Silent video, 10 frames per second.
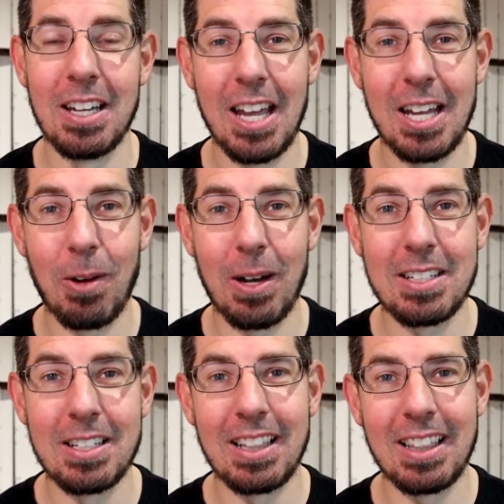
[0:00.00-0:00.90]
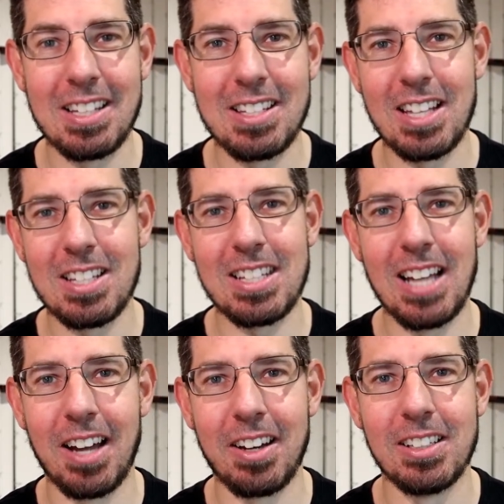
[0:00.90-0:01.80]
Anyways, let's get
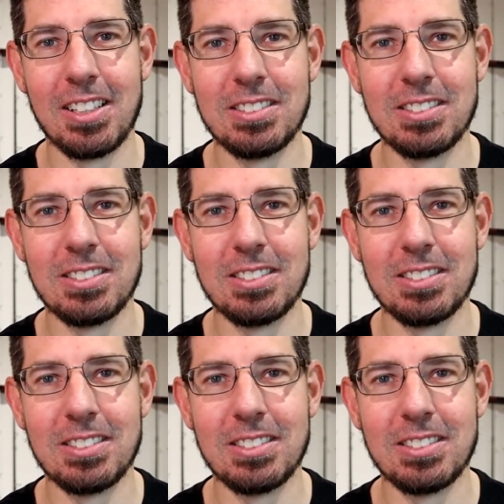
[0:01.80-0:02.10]
started.